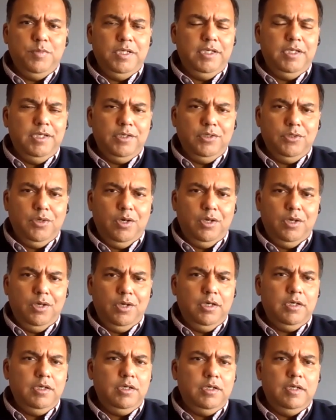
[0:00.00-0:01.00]
billion
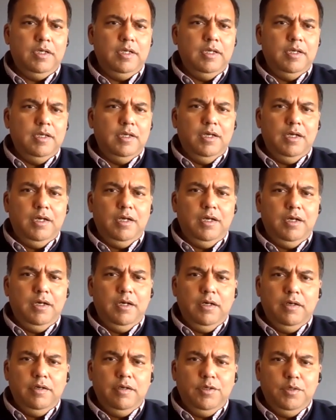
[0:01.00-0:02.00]
dollar
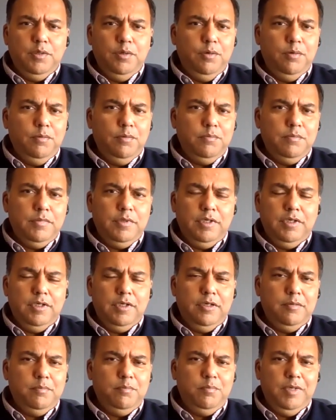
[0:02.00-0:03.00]
uh, you know
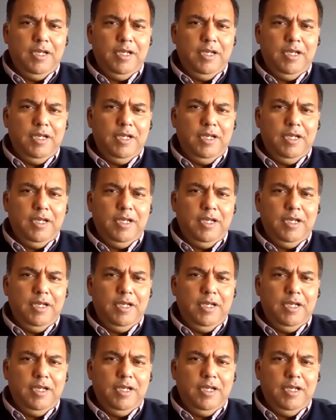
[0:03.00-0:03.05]
uh,